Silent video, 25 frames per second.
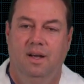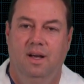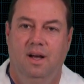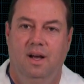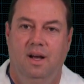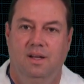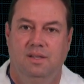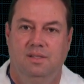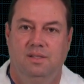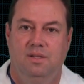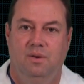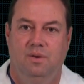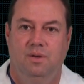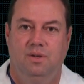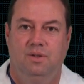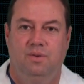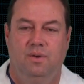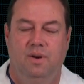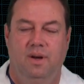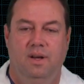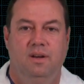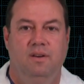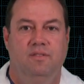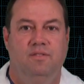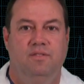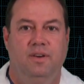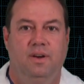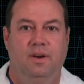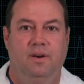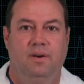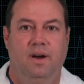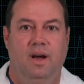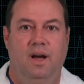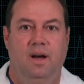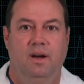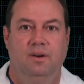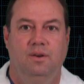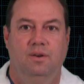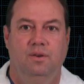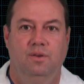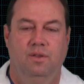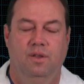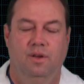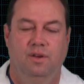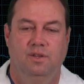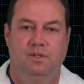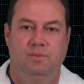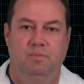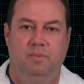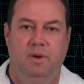Uh, so we're trying to figure out who
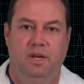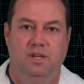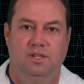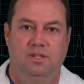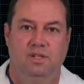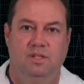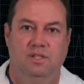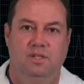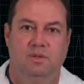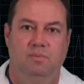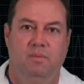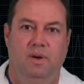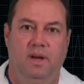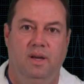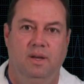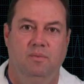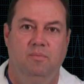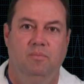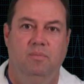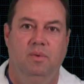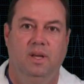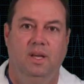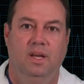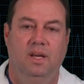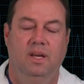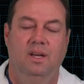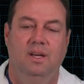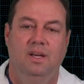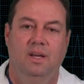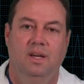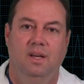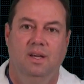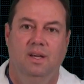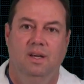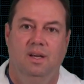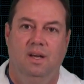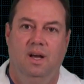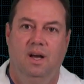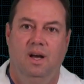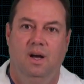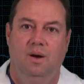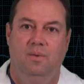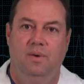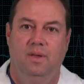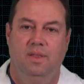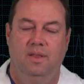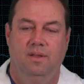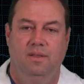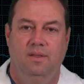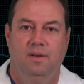those patients might be, uh,
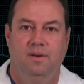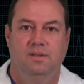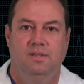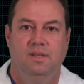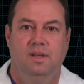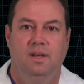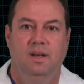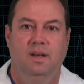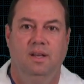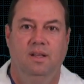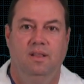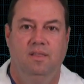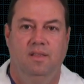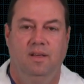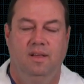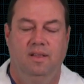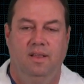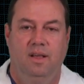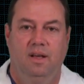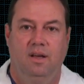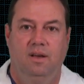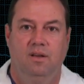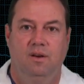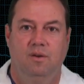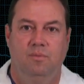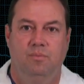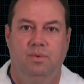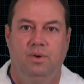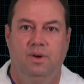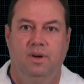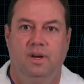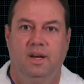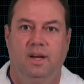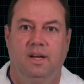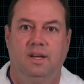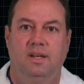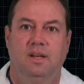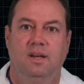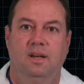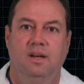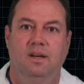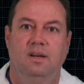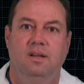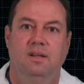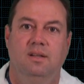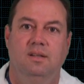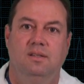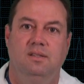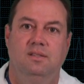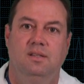whether there's anything that could have
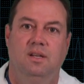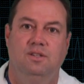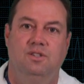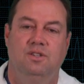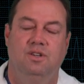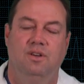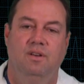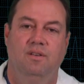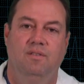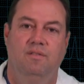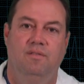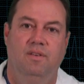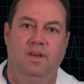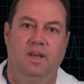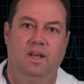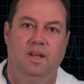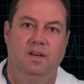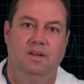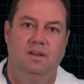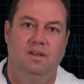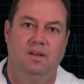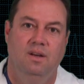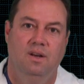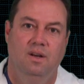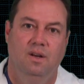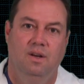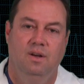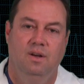predicted such an event,